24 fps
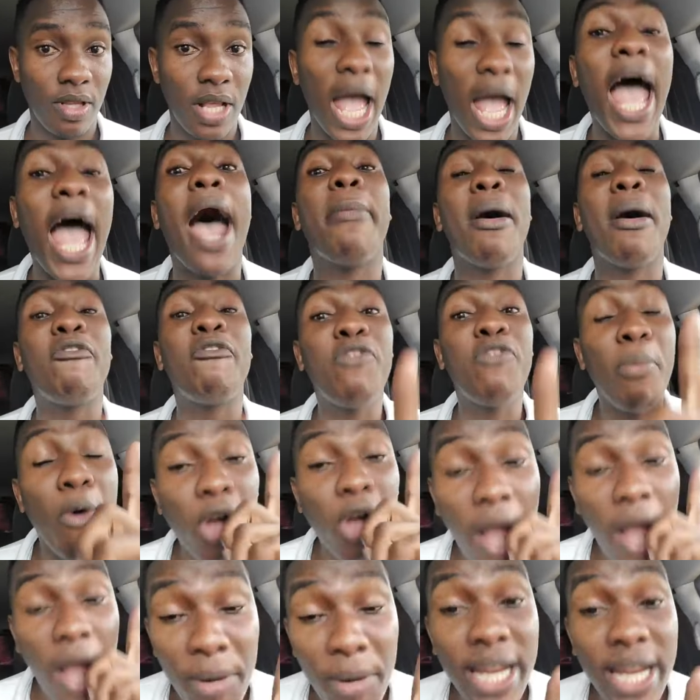Abavubu
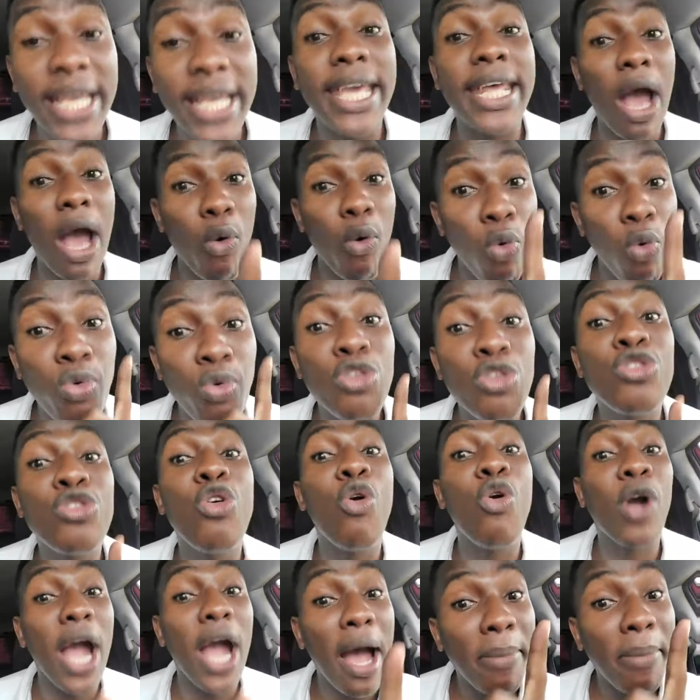kamulekera
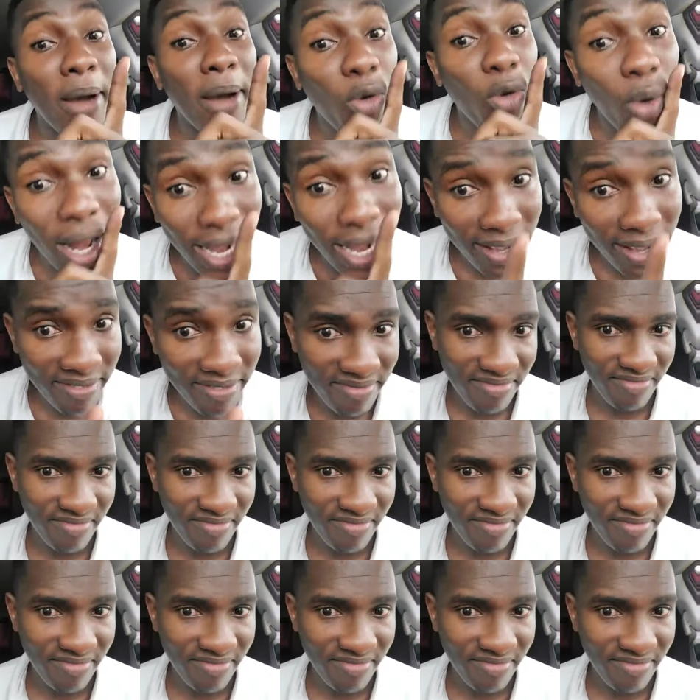okujoga abawala.